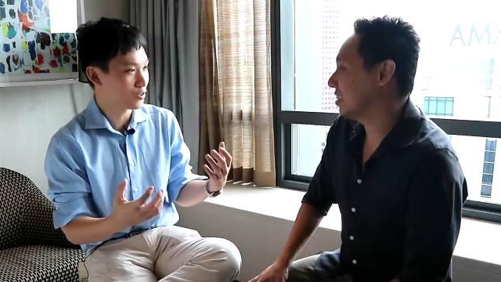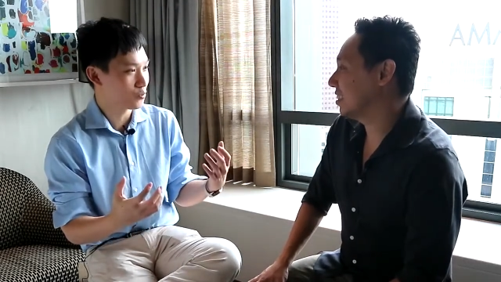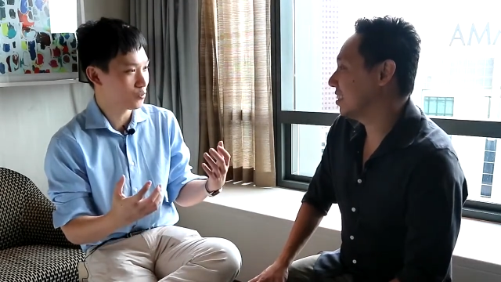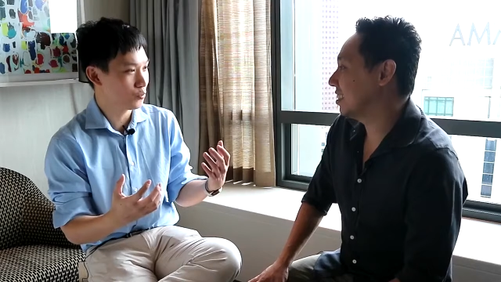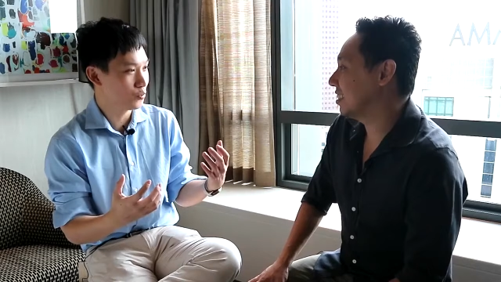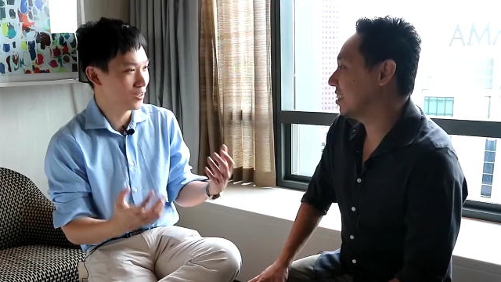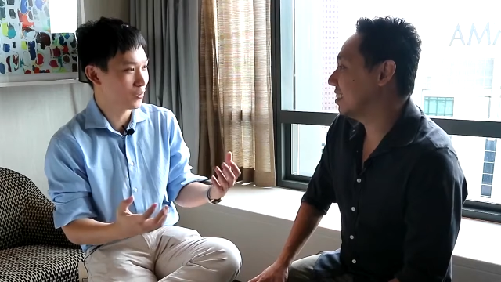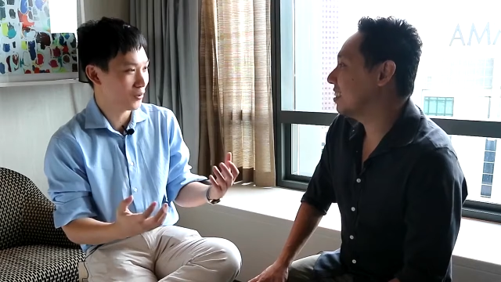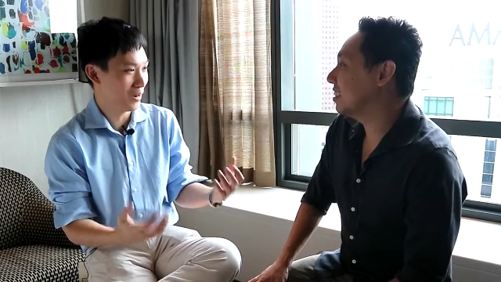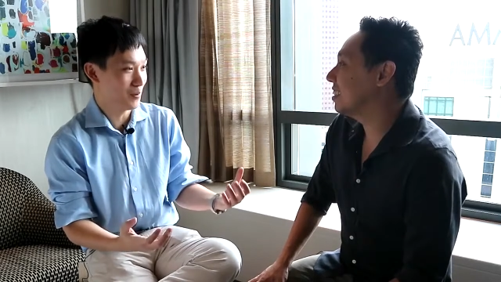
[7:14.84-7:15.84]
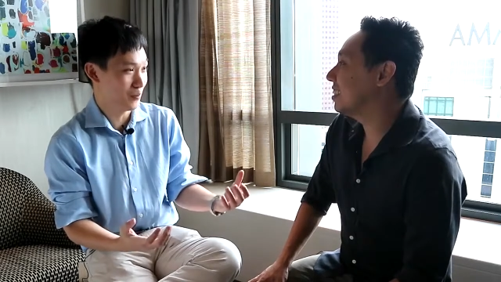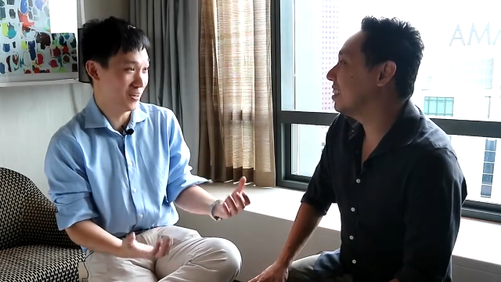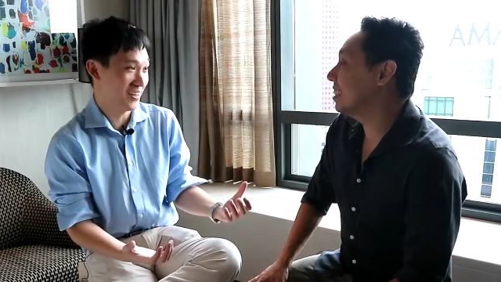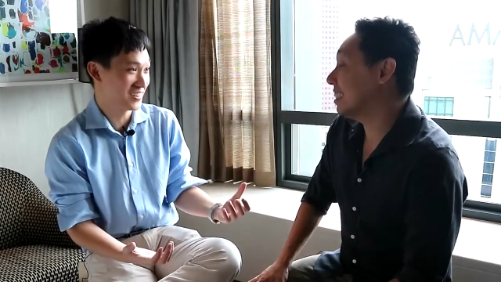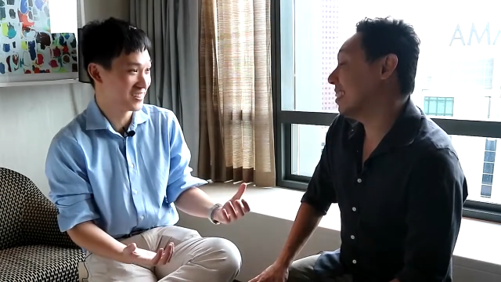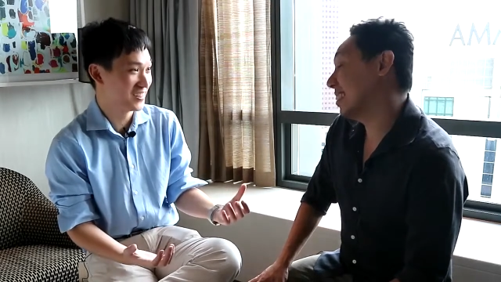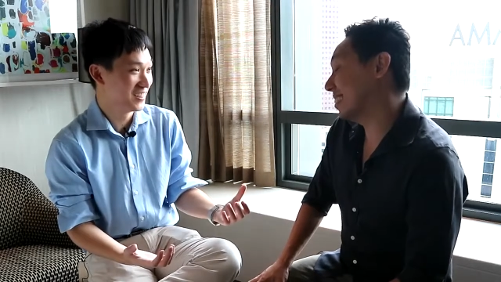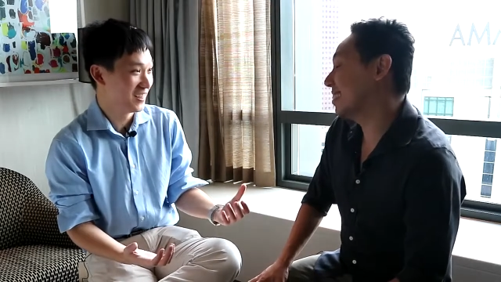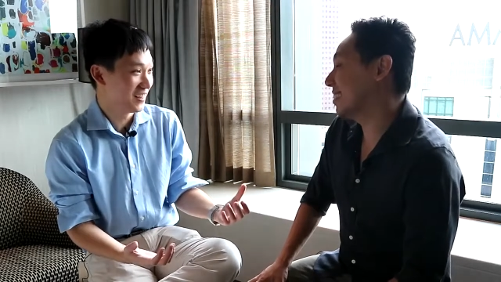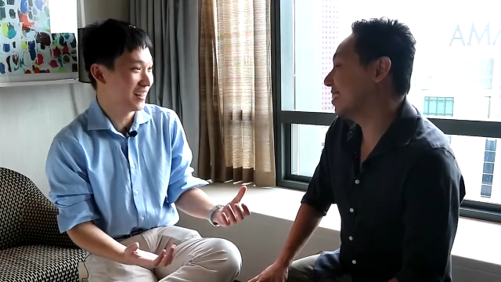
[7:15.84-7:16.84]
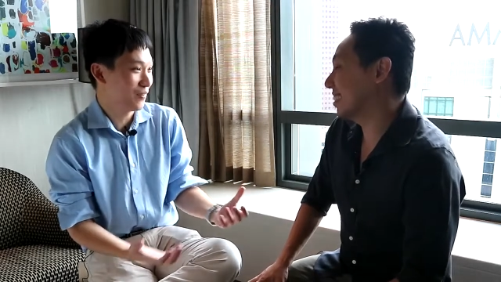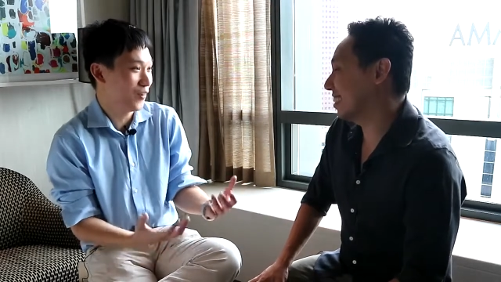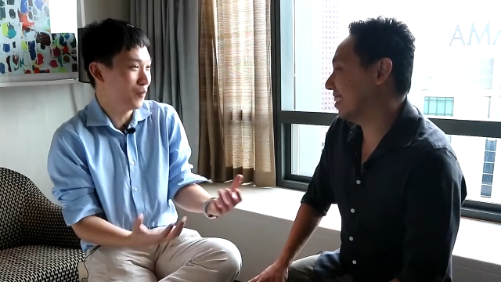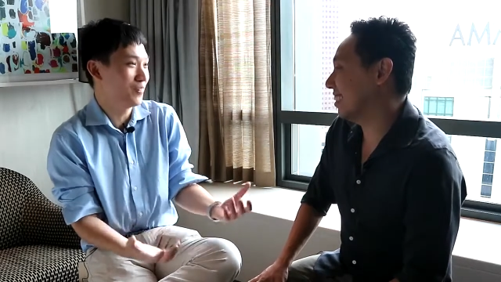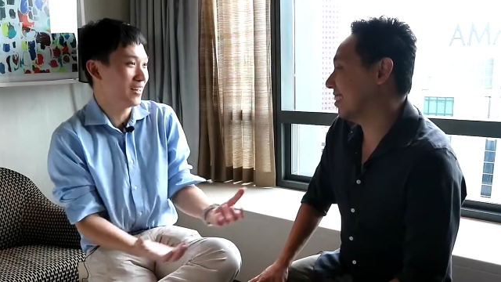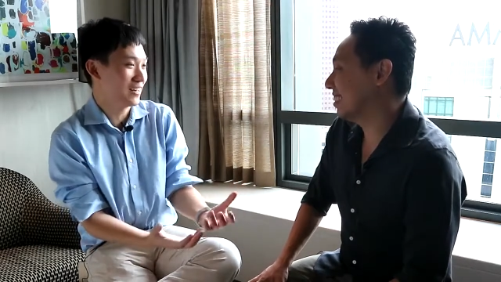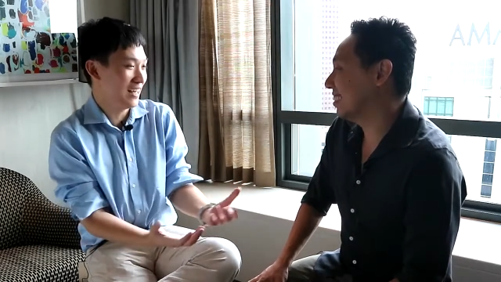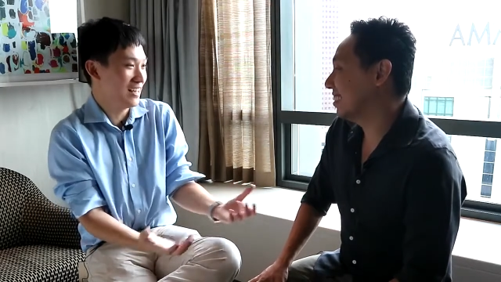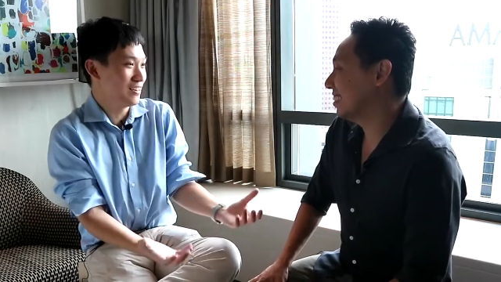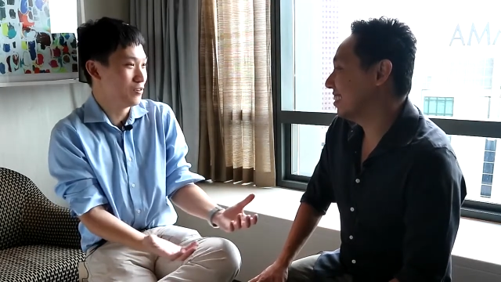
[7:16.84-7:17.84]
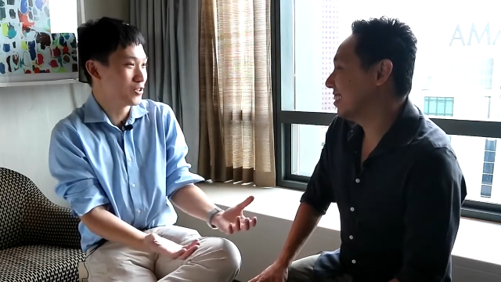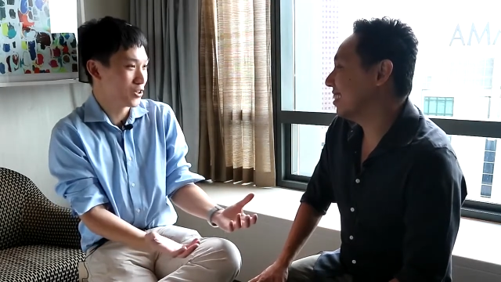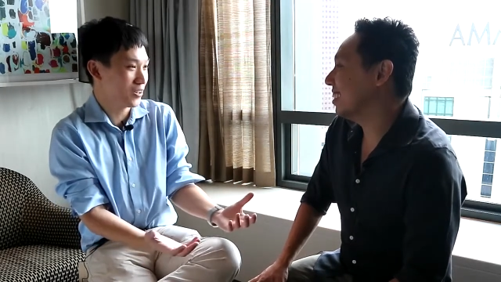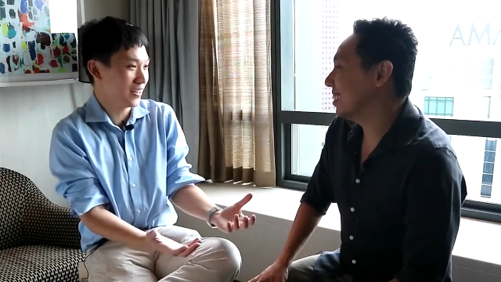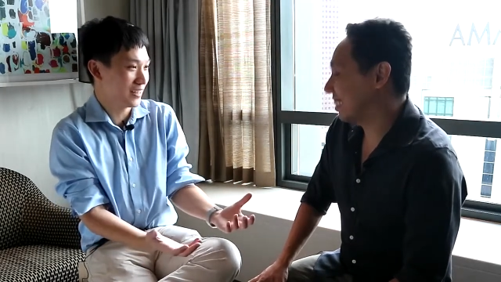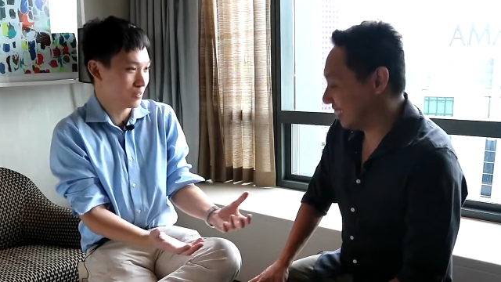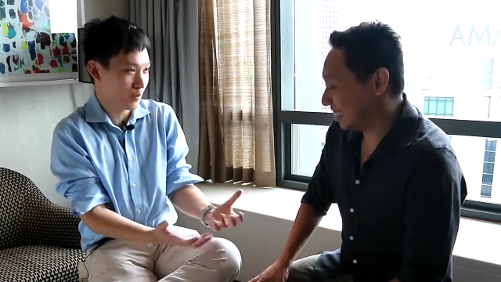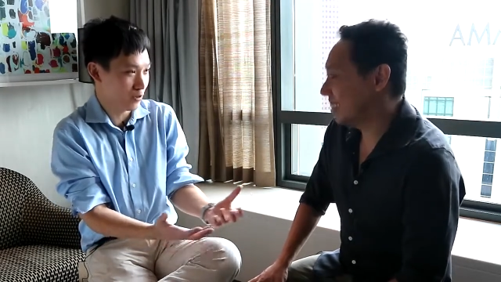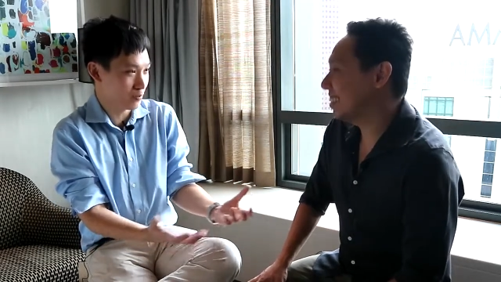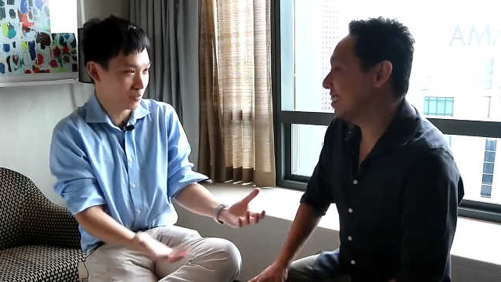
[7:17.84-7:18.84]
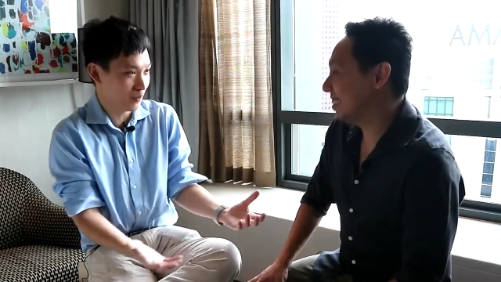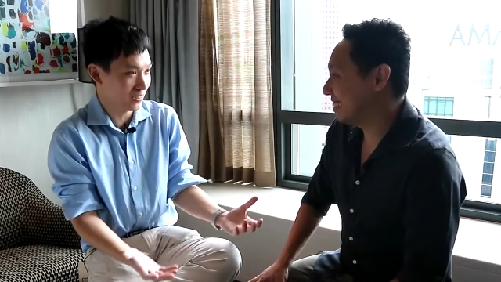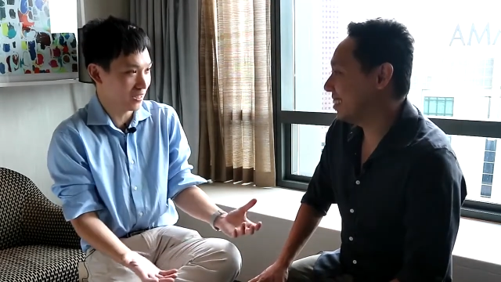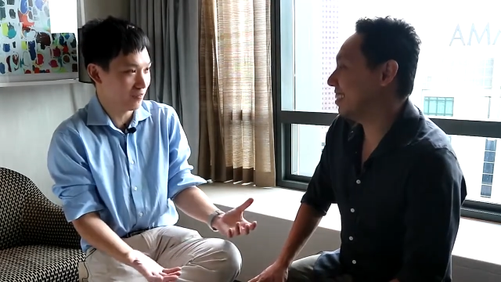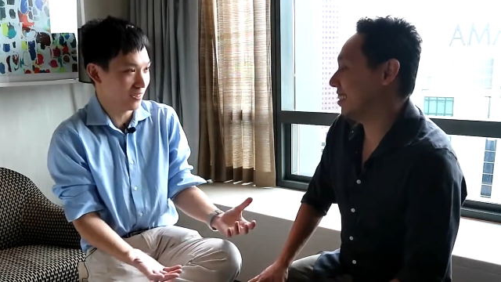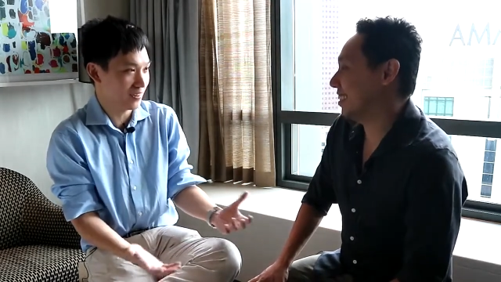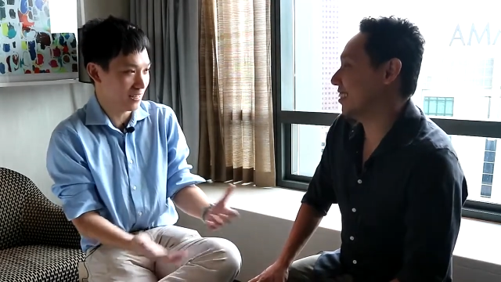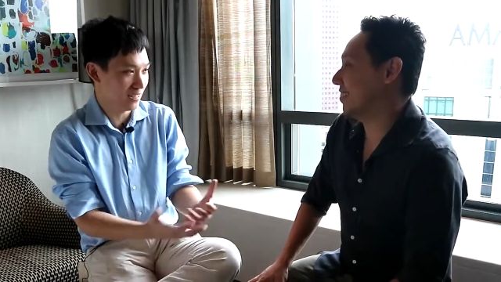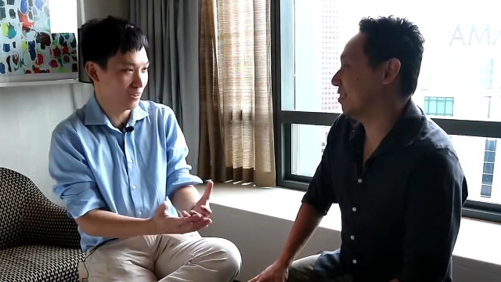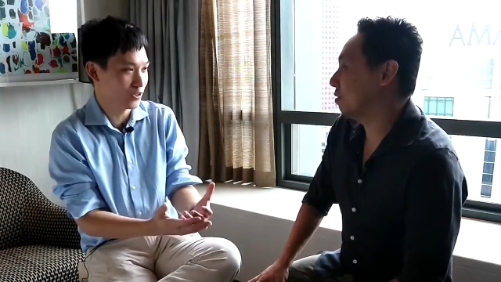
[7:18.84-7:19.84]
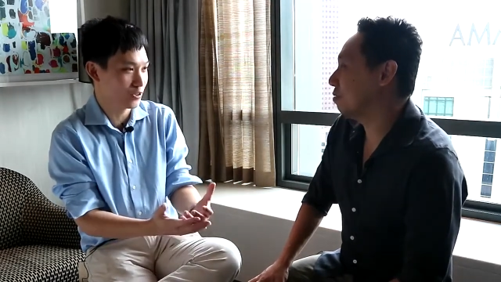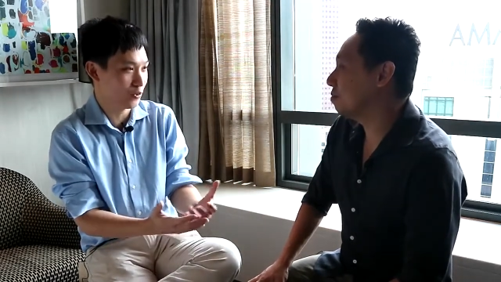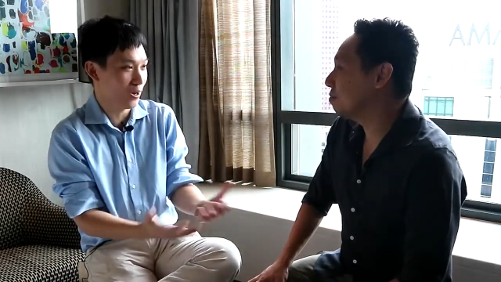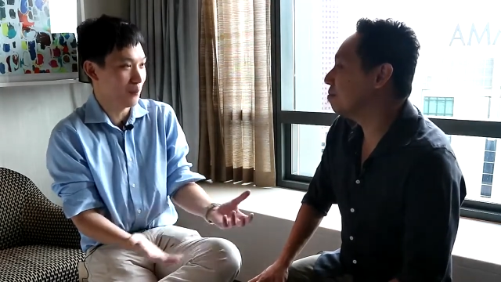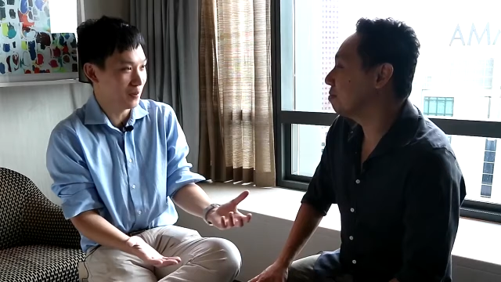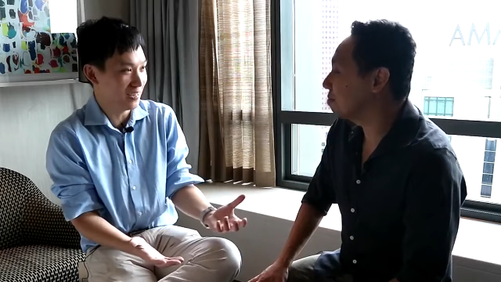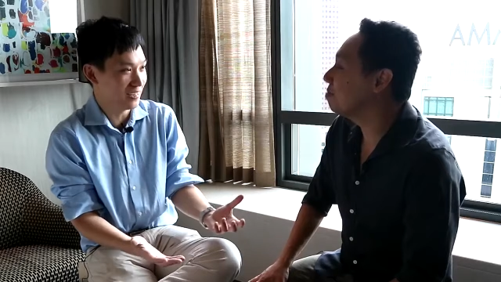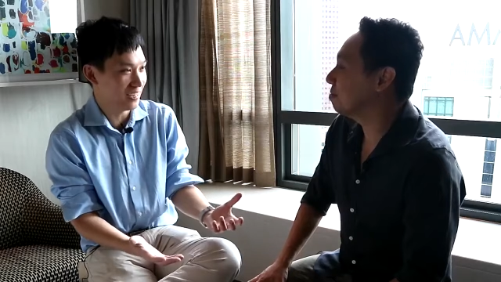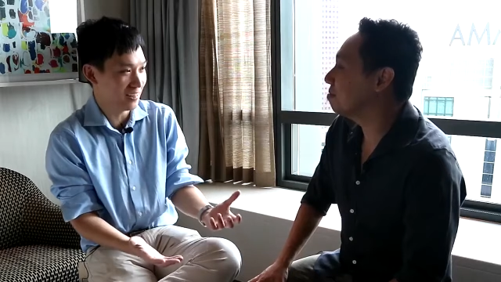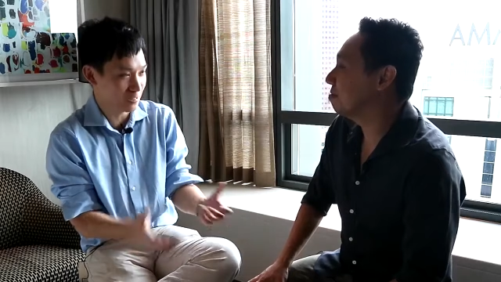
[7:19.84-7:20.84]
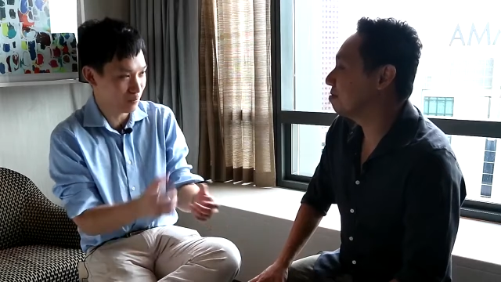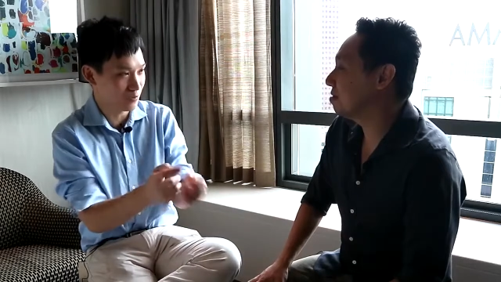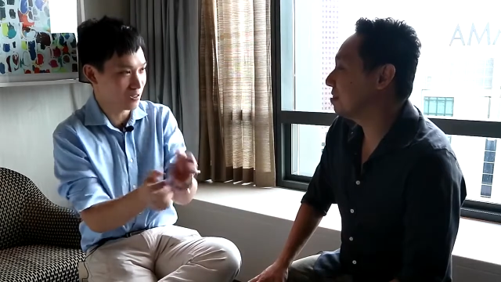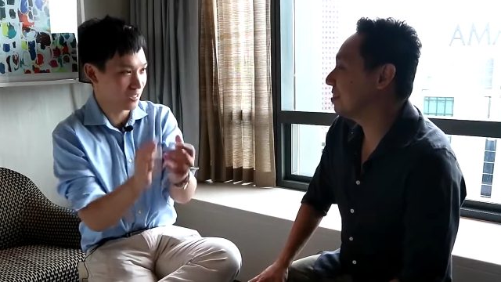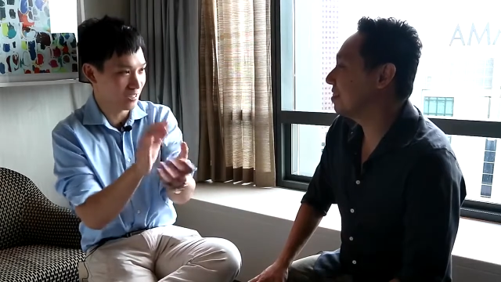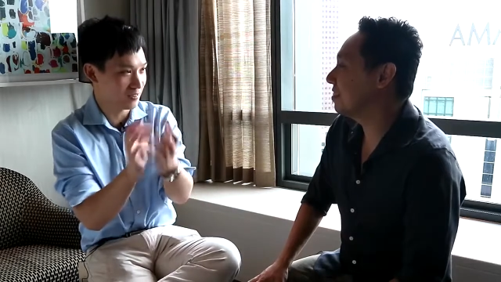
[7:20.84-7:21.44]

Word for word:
Speaker 1: are just really crappy products. Like from yeah. like an end user like experience perspective, like yeah. it, it looks crappy. It experiences